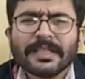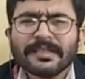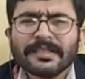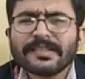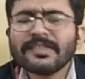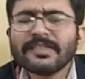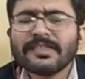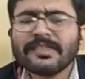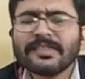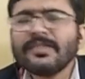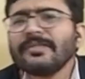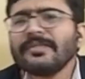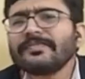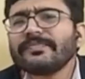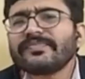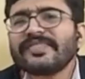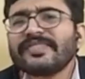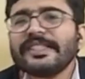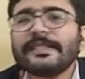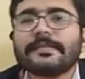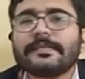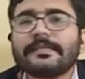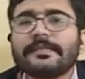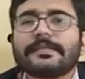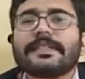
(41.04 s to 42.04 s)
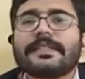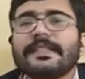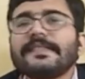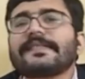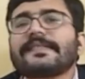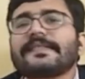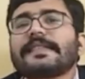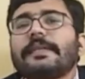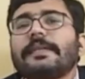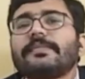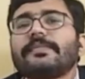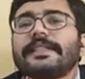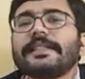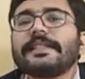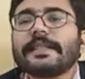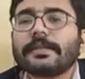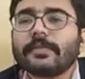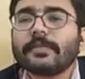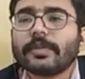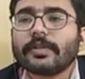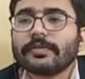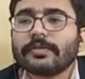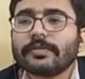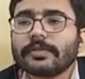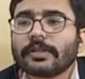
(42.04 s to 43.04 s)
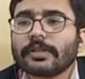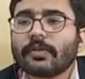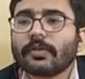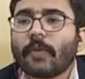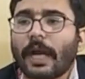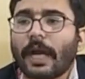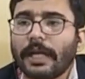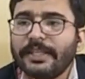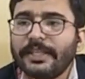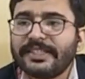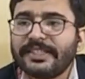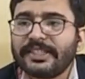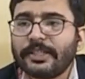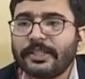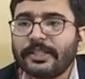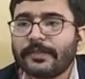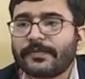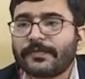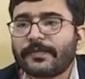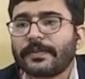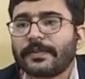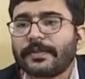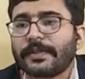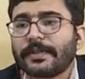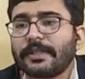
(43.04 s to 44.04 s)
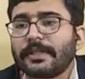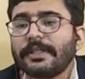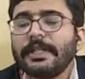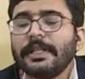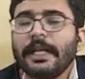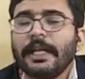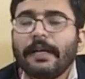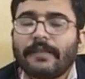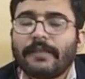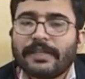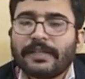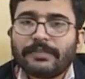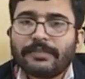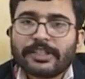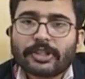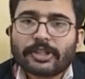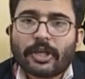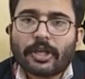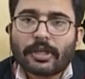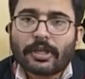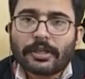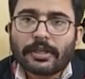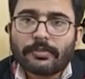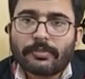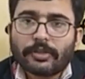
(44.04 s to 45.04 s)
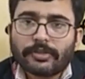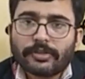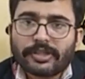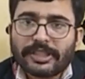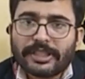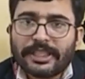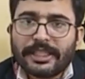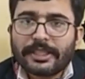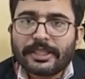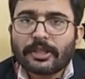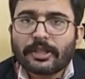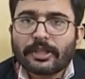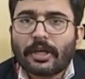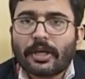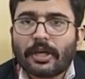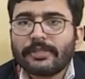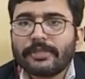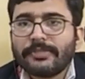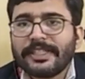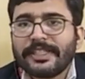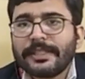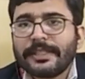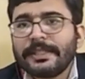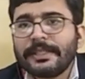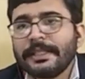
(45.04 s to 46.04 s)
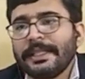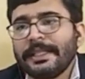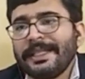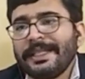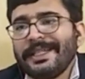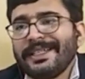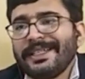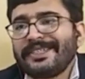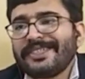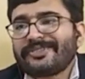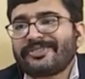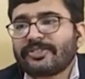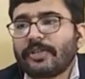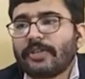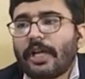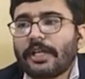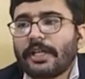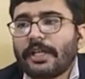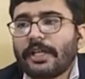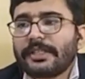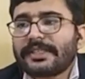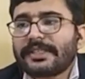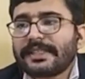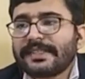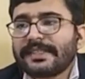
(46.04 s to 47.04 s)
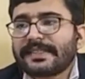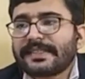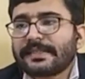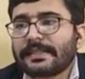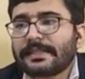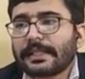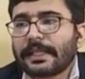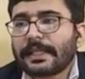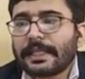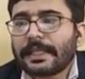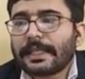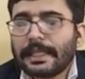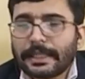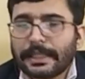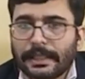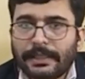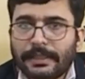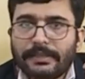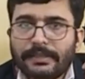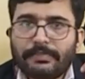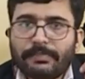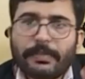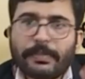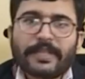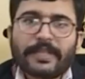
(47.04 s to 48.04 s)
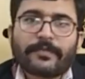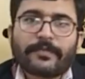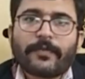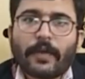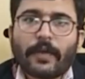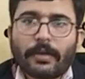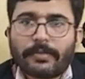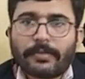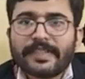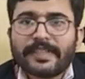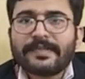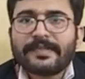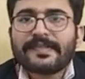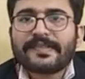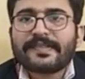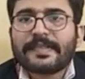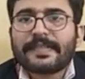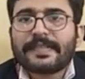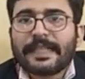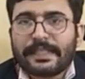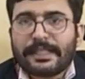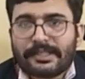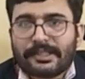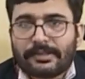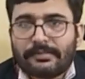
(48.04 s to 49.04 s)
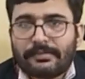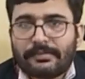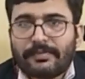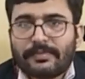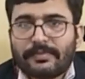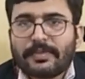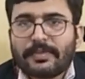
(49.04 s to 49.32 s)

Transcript: So see, there is something about the quality of when we talk about economy, it's not just the current performance that